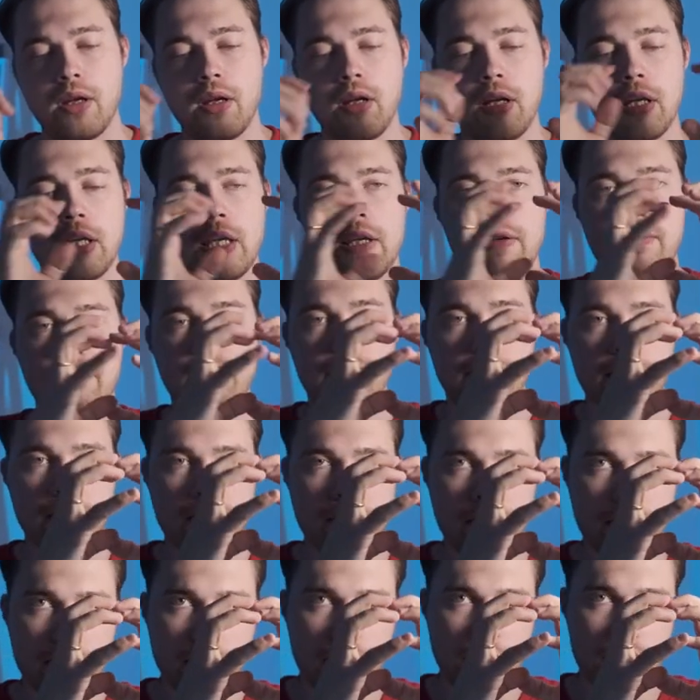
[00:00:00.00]
if
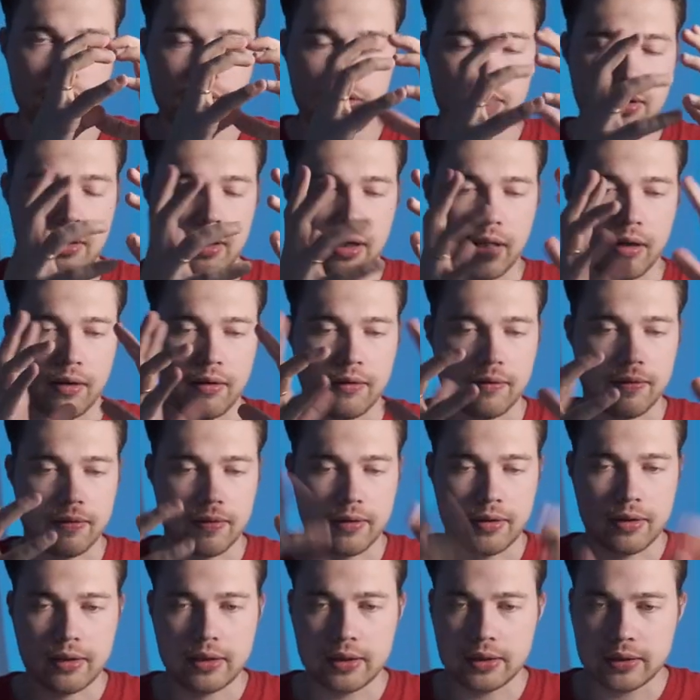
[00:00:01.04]
kind of,
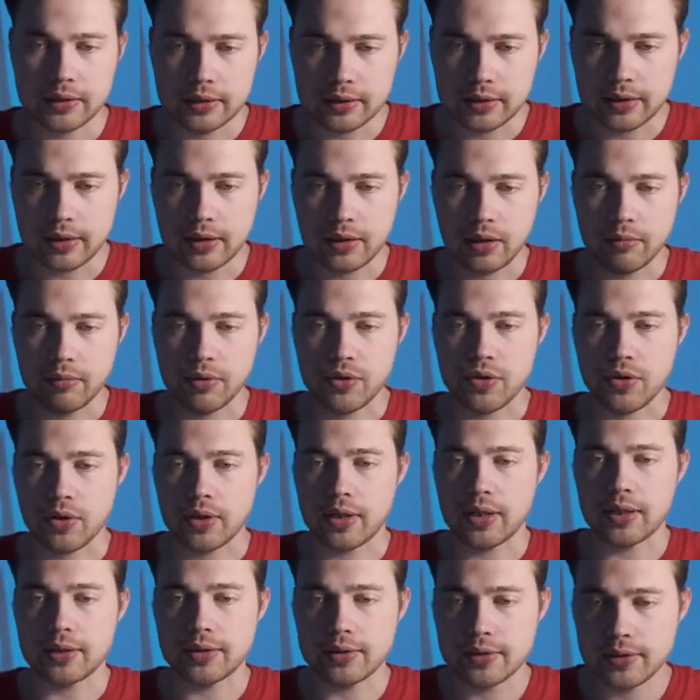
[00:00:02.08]
I'm gonna draw
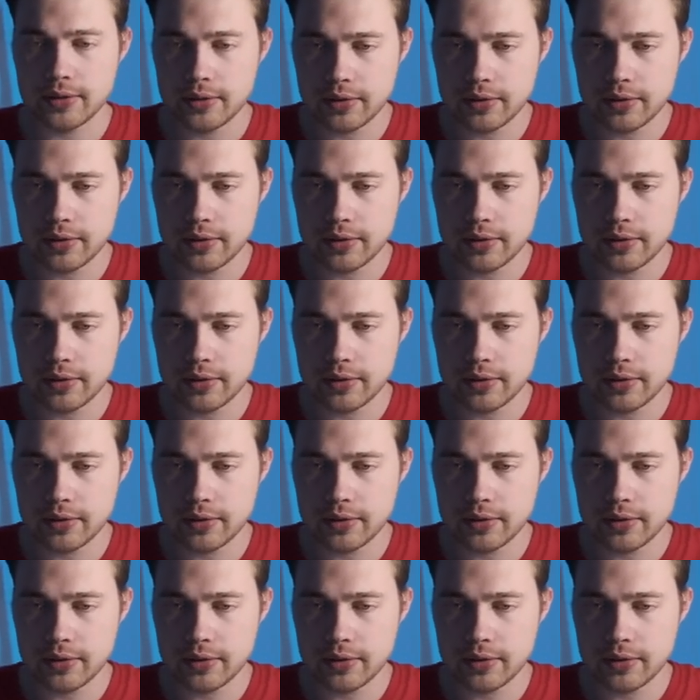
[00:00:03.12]
that